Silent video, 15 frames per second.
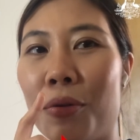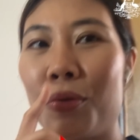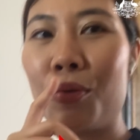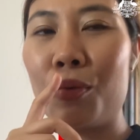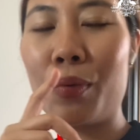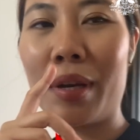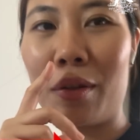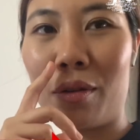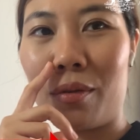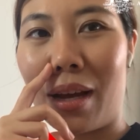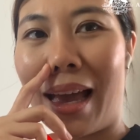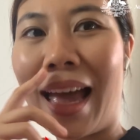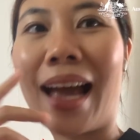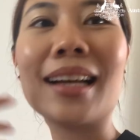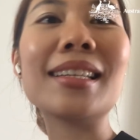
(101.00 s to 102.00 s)
who will
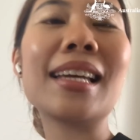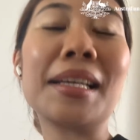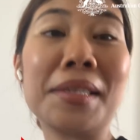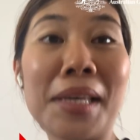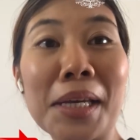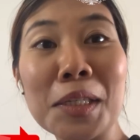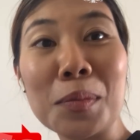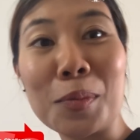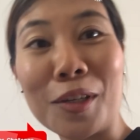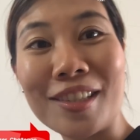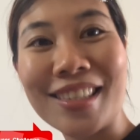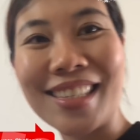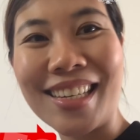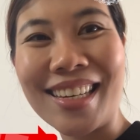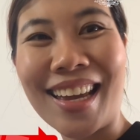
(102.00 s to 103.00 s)
act as
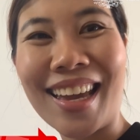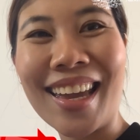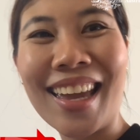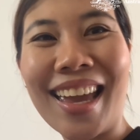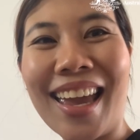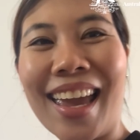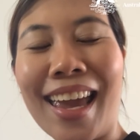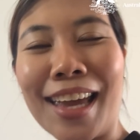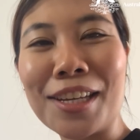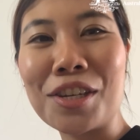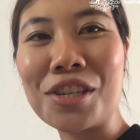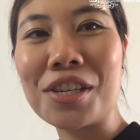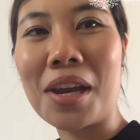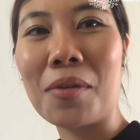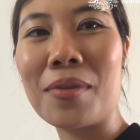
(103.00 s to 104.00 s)
experts today and
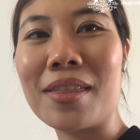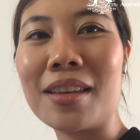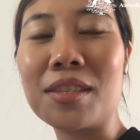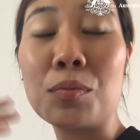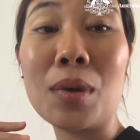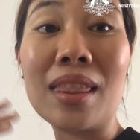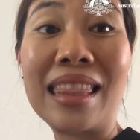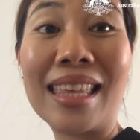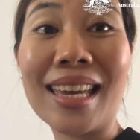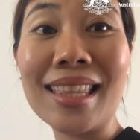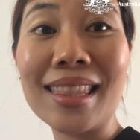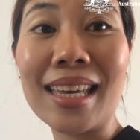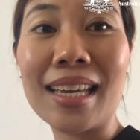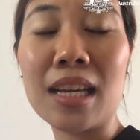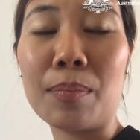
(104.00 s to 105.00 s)
share with us what they
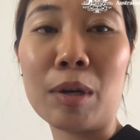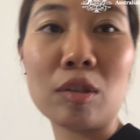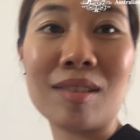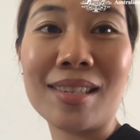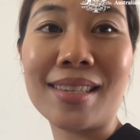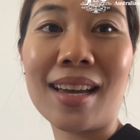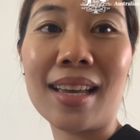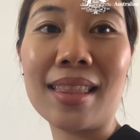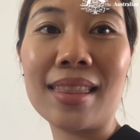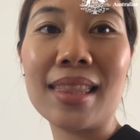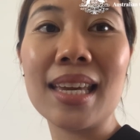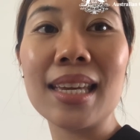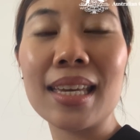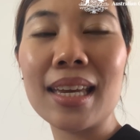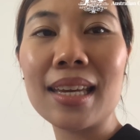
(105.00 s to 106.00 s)
think about design
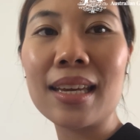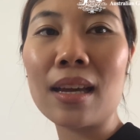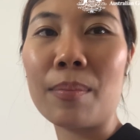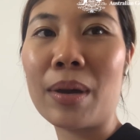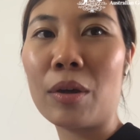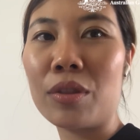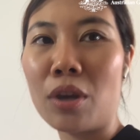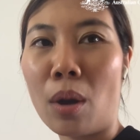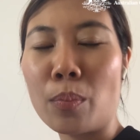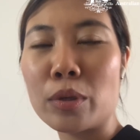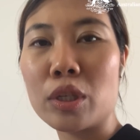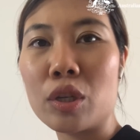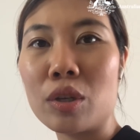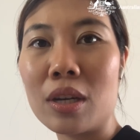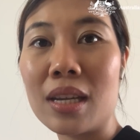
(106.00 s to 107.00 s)
thinking, about the
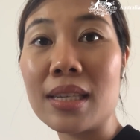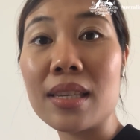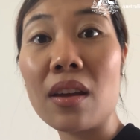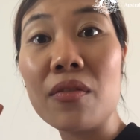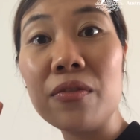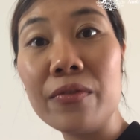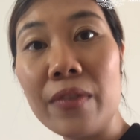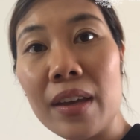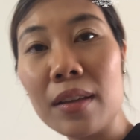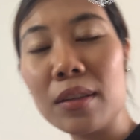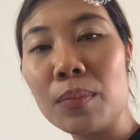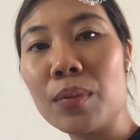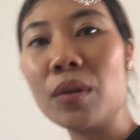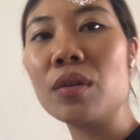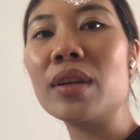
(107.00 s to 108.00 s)
opportunities
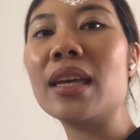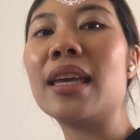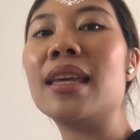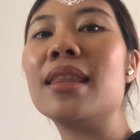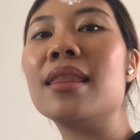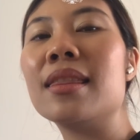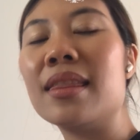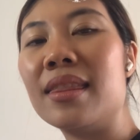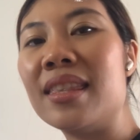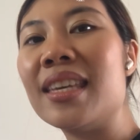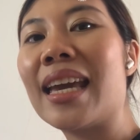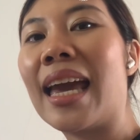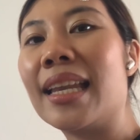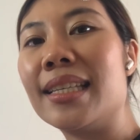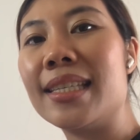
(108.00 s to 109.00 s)
available in
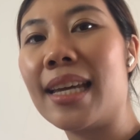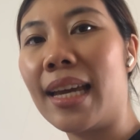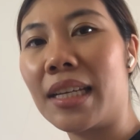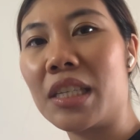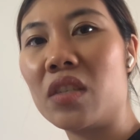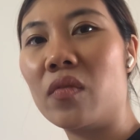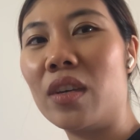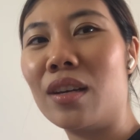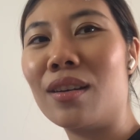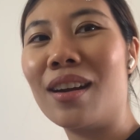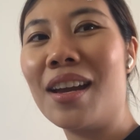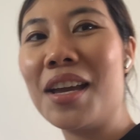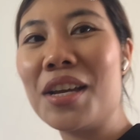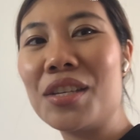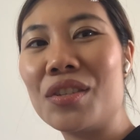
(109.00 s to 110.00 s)
the ed tech sphere.
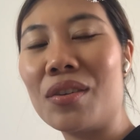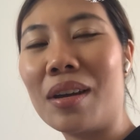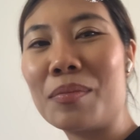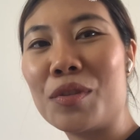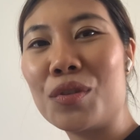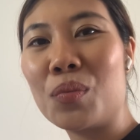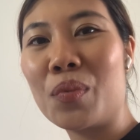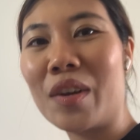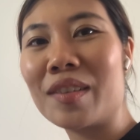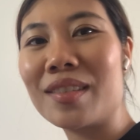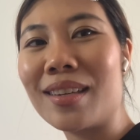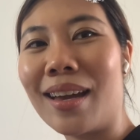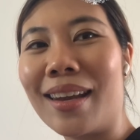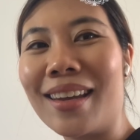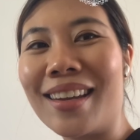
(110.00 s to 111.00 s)
So I'm super
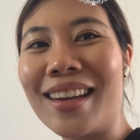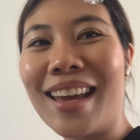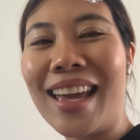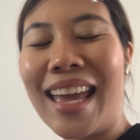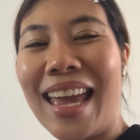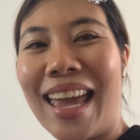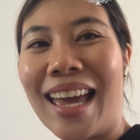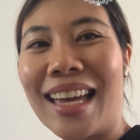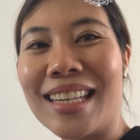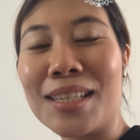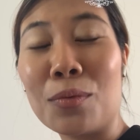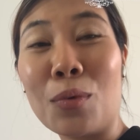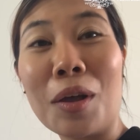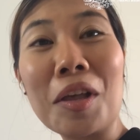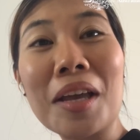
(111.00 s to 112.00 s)
excited,
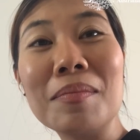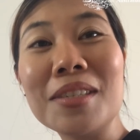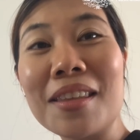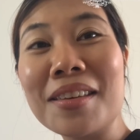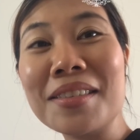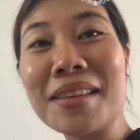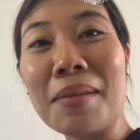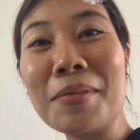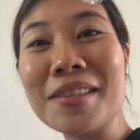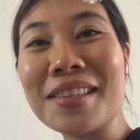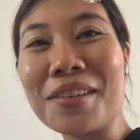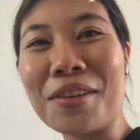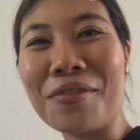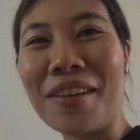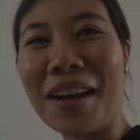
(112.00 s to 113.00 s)
and welcome to this episode of